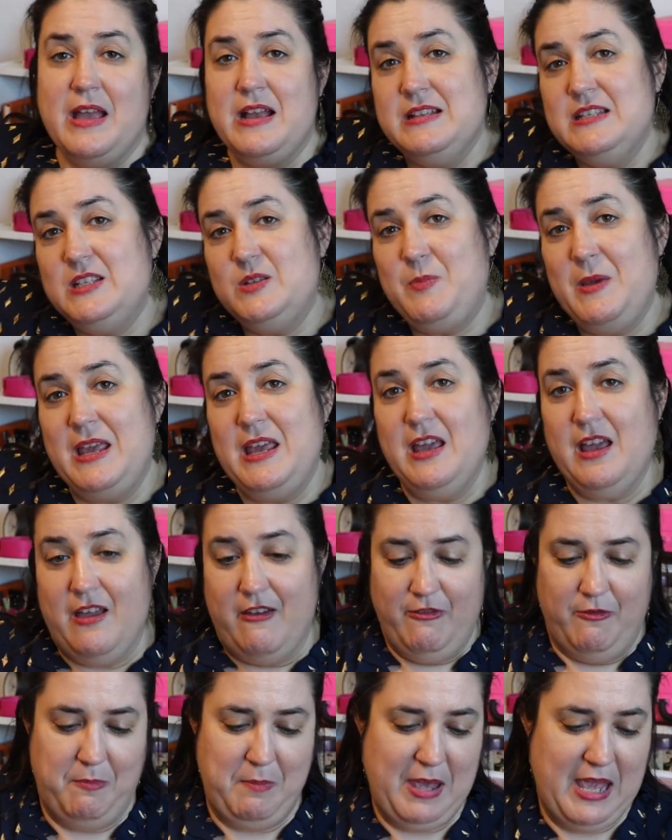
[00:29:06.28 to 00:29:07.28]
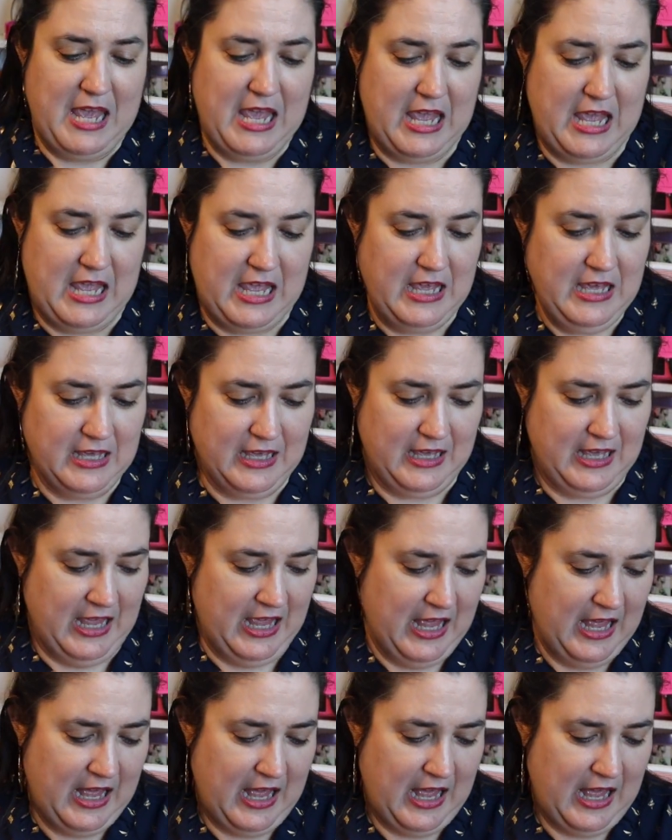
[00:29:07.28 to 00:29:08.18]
then speaking of pink,